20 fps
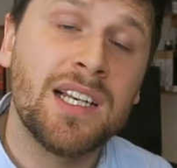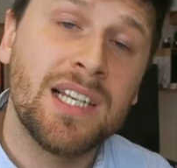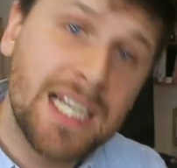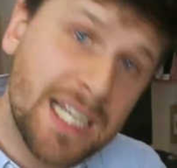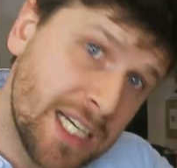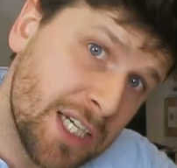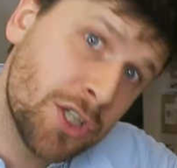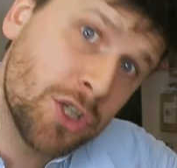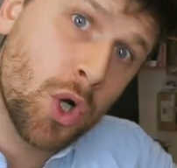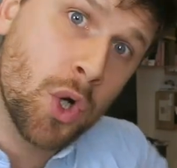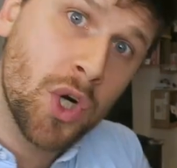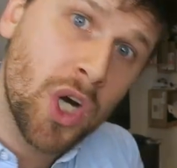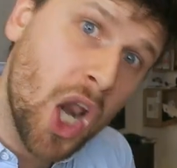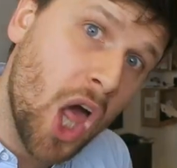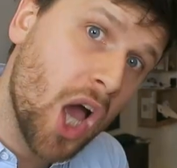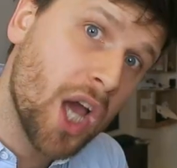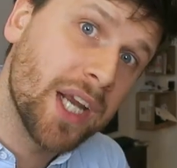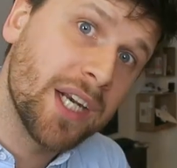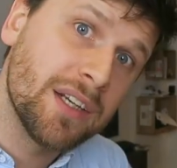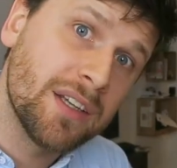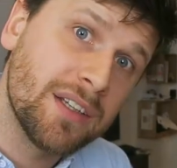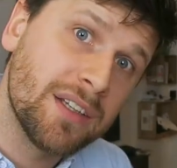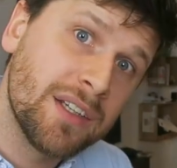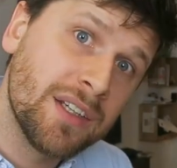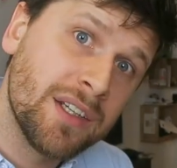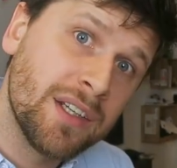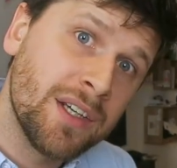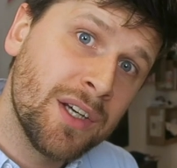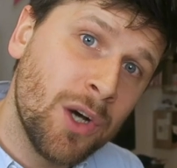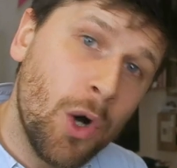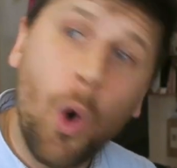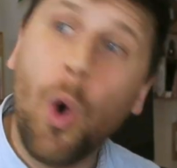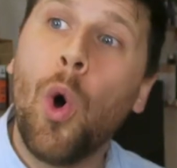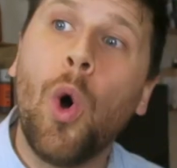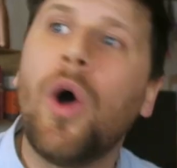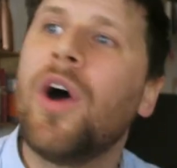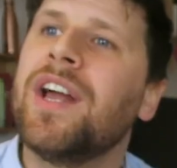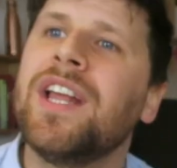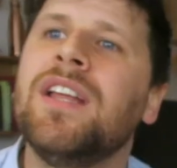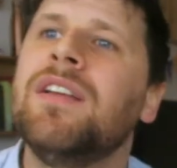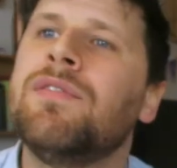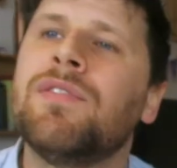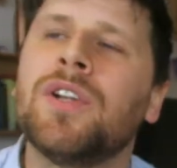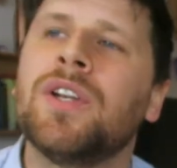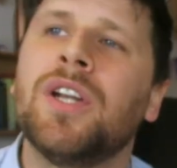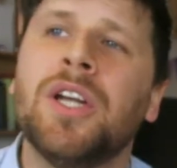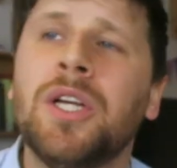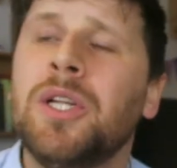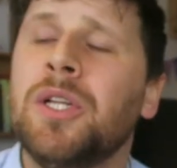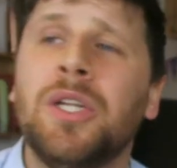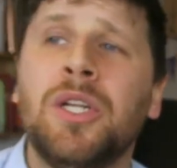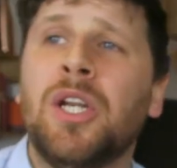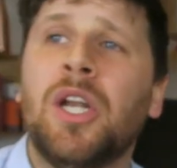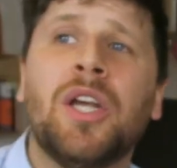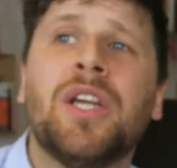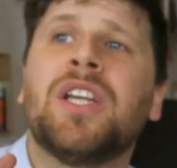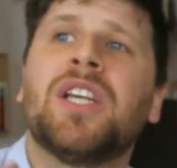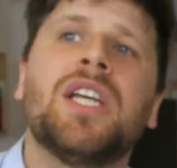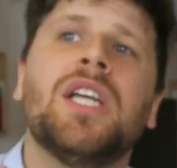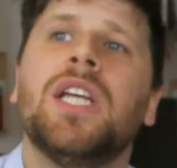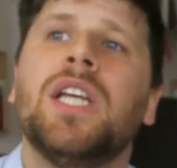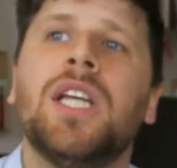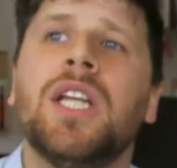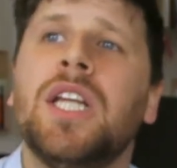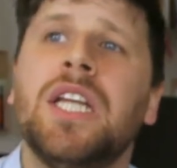leaked online, or even like